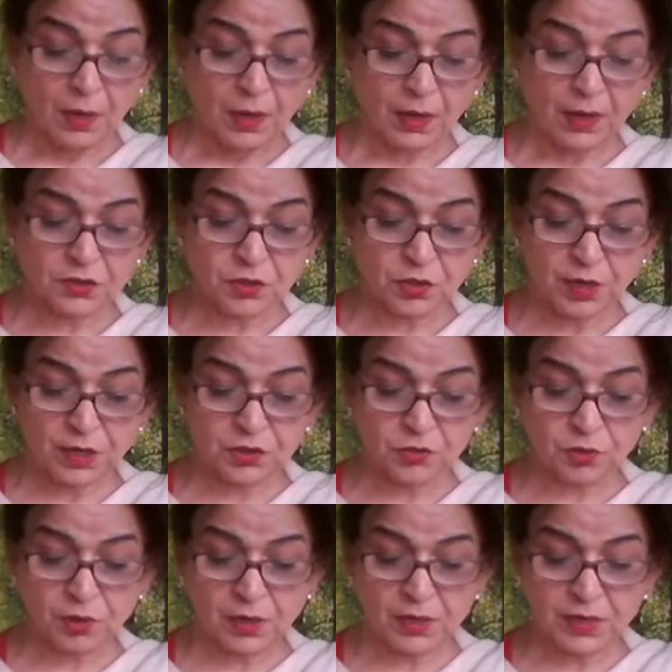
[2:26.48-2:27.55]
As
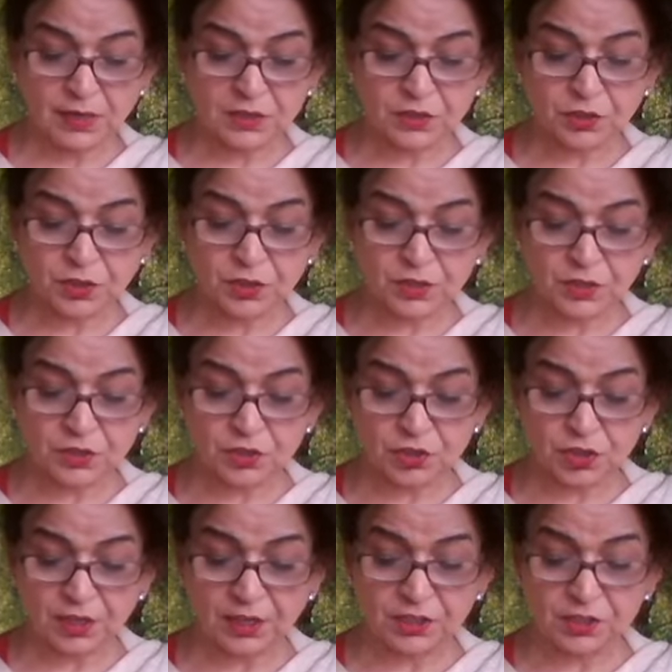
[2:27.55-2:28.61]
naturally at
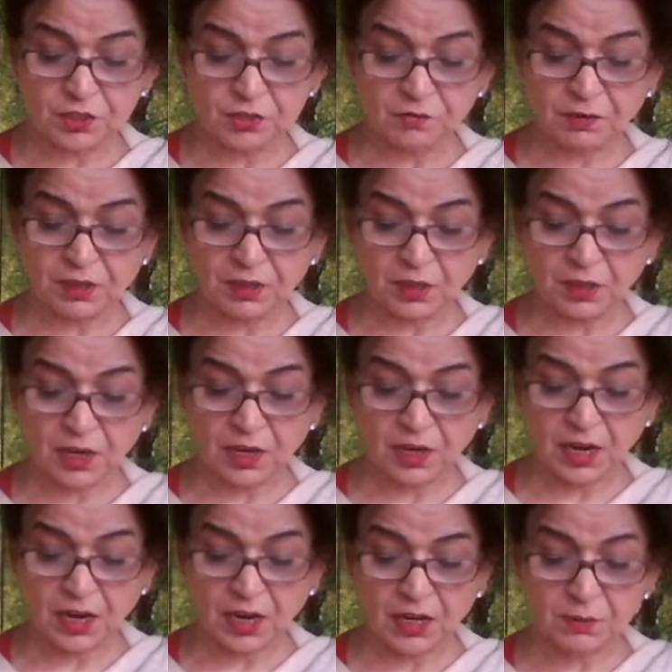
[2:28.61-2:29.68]
seasons change, when their
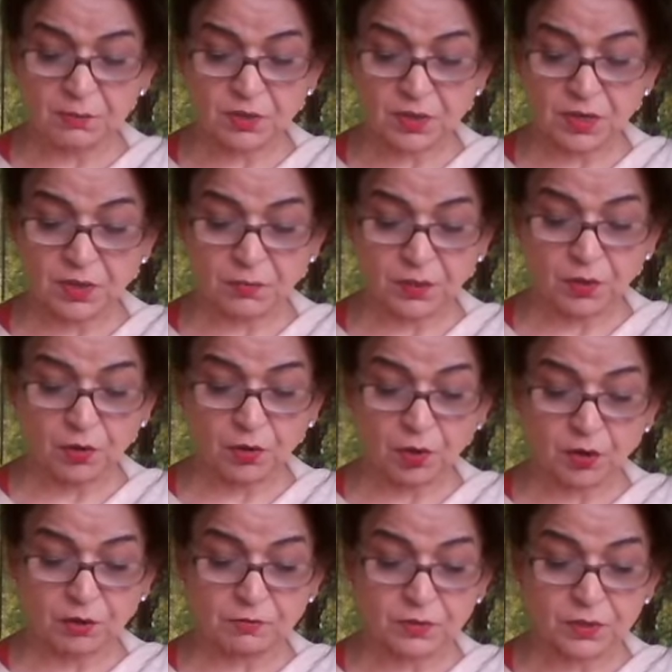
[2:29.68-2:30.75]
times come, the
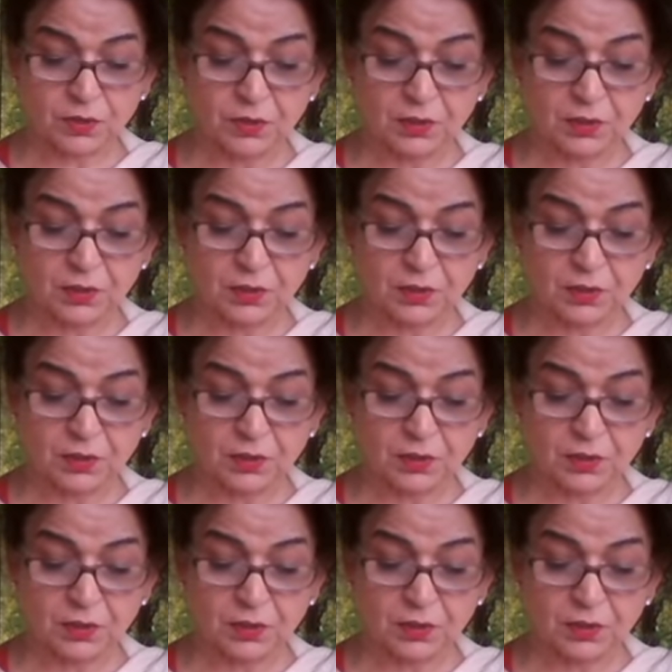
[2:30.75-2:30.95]
Kauravs